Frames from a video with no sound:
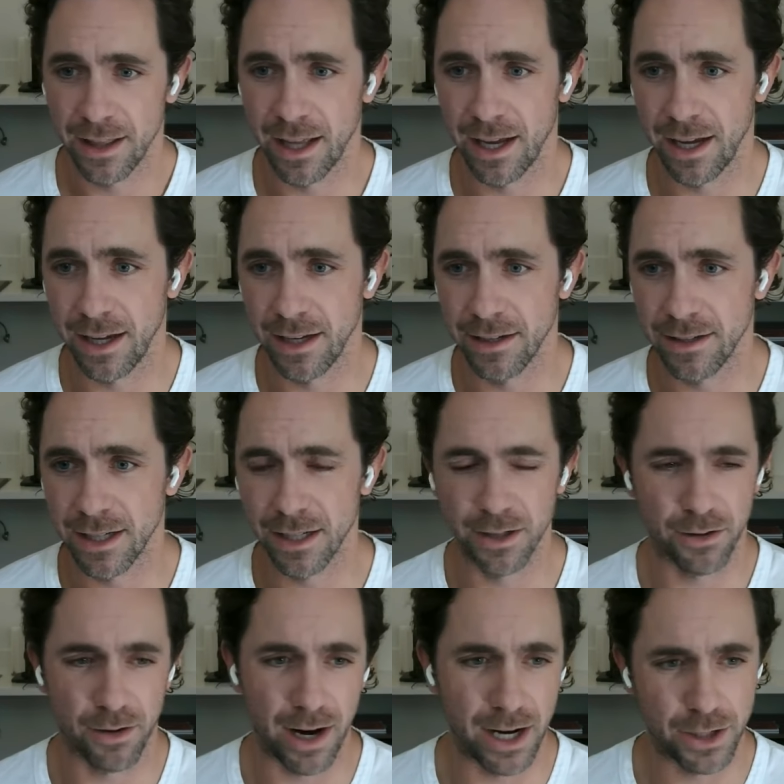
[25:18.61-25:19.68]
They
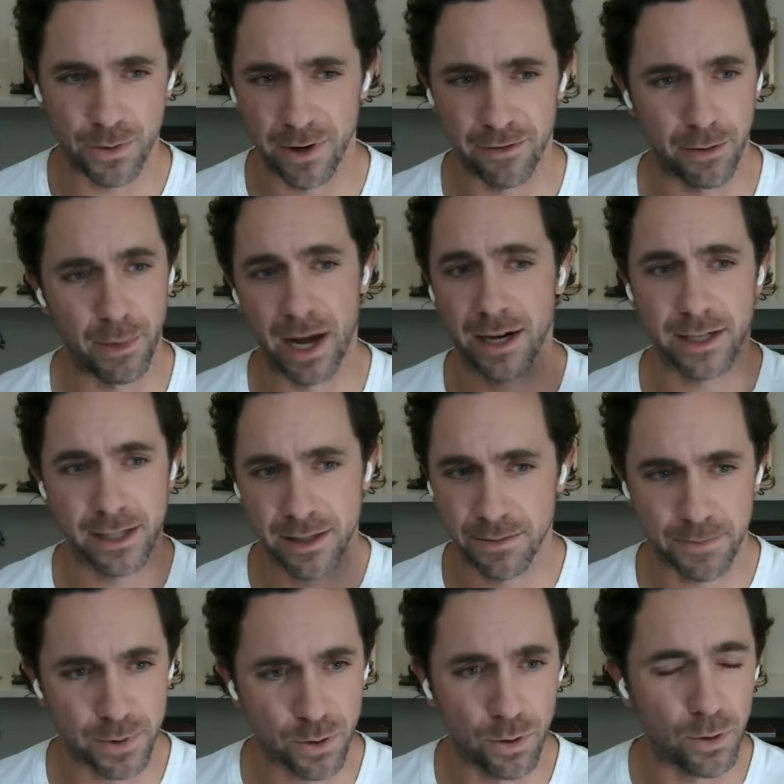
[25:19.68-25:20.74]
didn't graduate from X
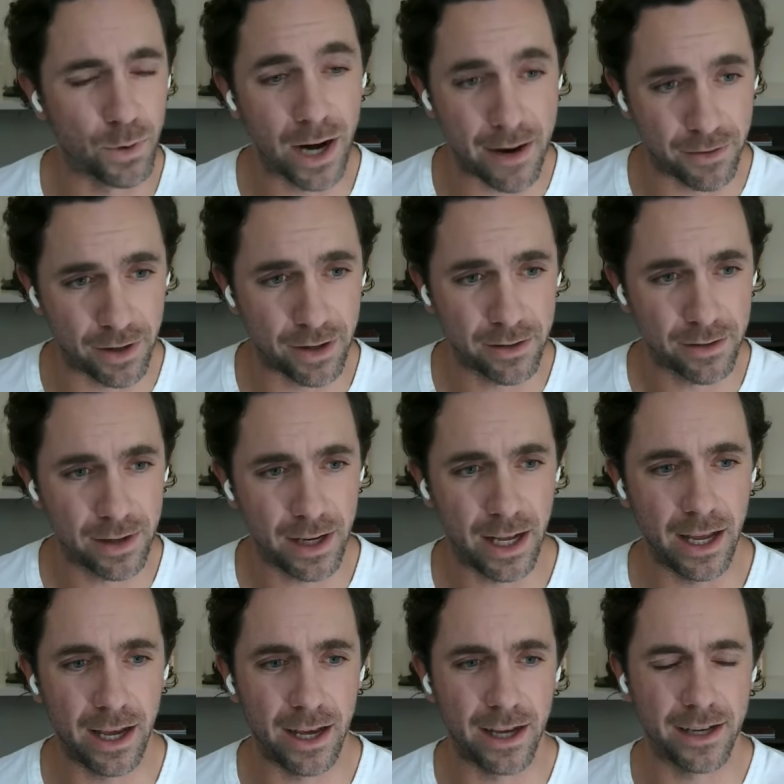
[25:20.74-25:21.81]
school, whatever.
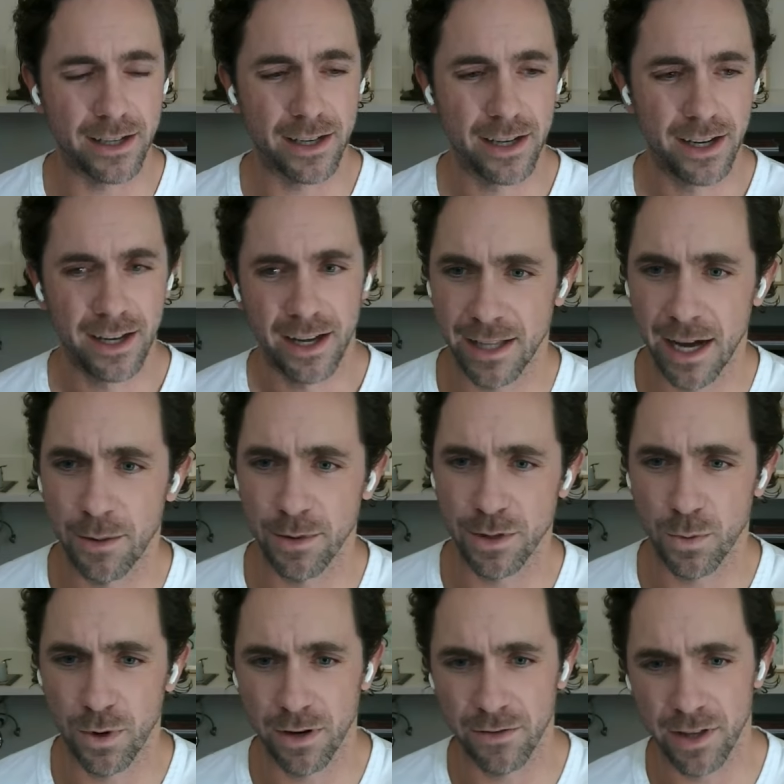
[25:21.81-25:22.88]
And that was
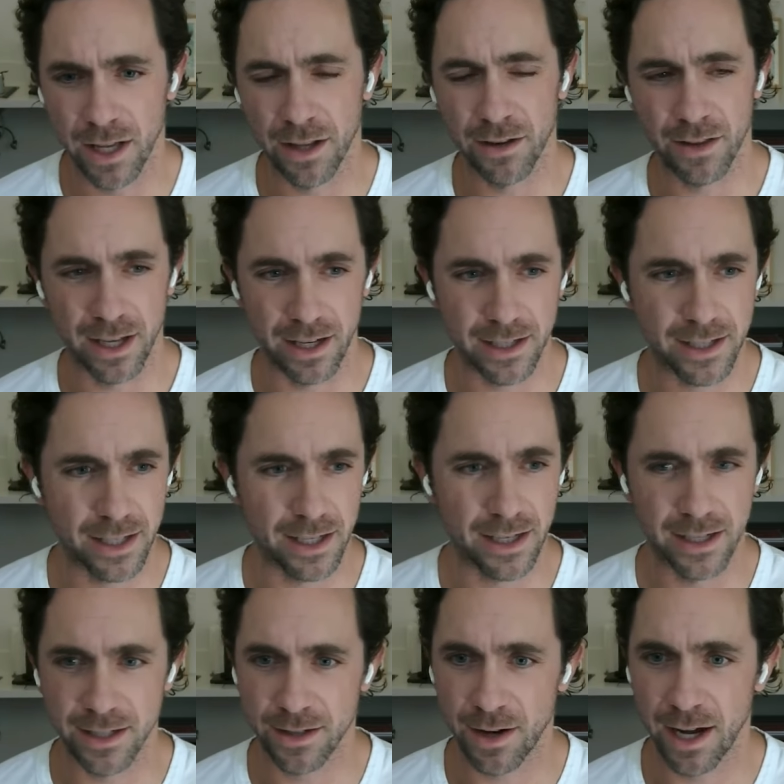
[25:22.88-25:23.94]
one of the other things that
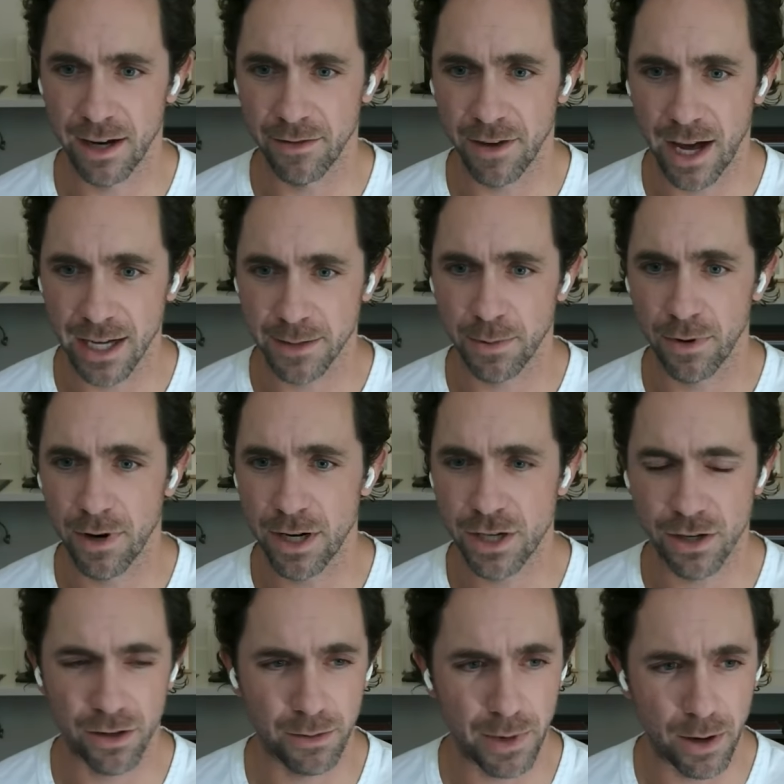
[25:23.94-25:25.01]
is kind of
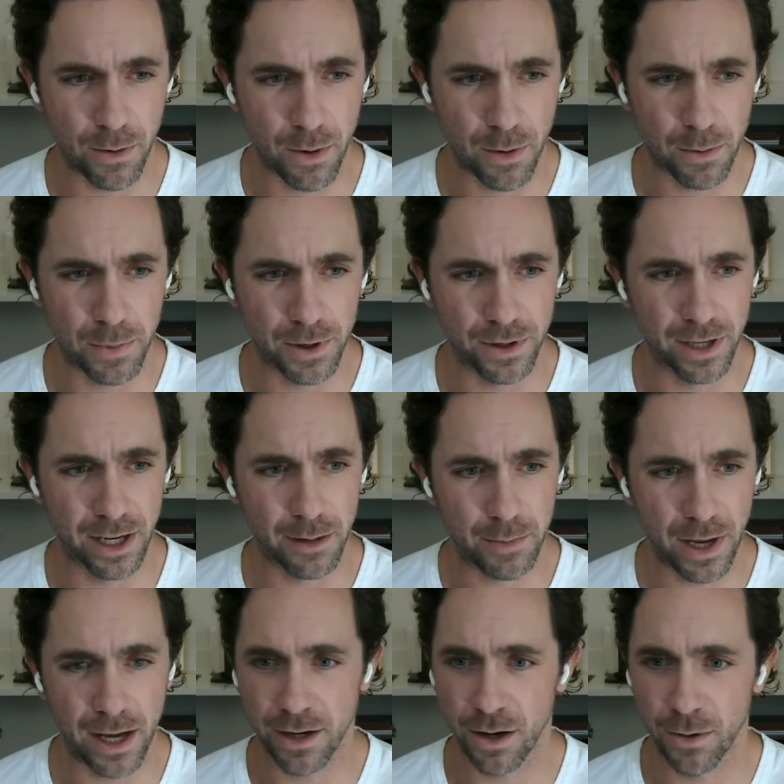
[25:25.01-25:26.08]
aspirational about what we're building at
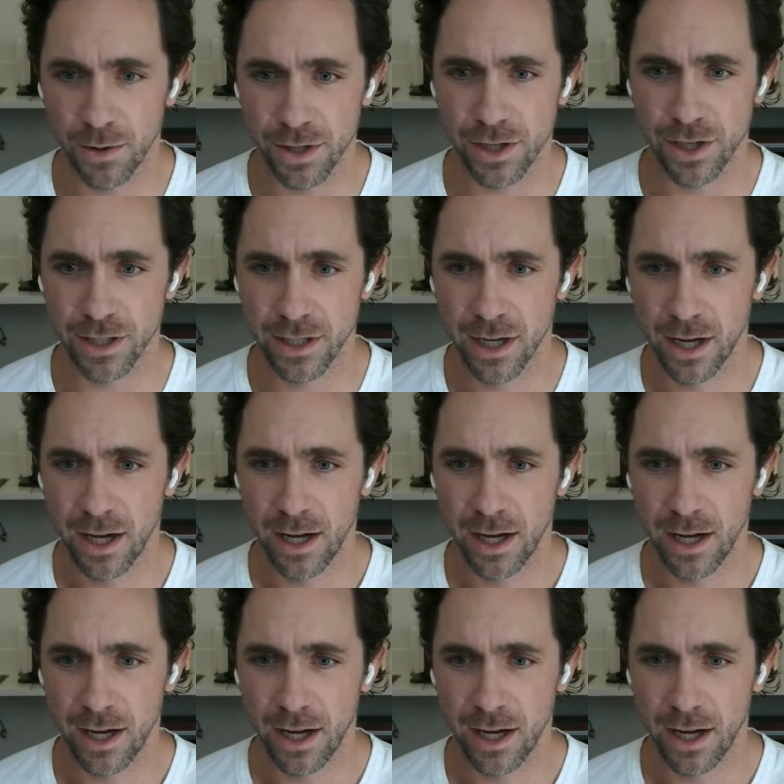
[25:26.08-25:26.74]
Pando, which is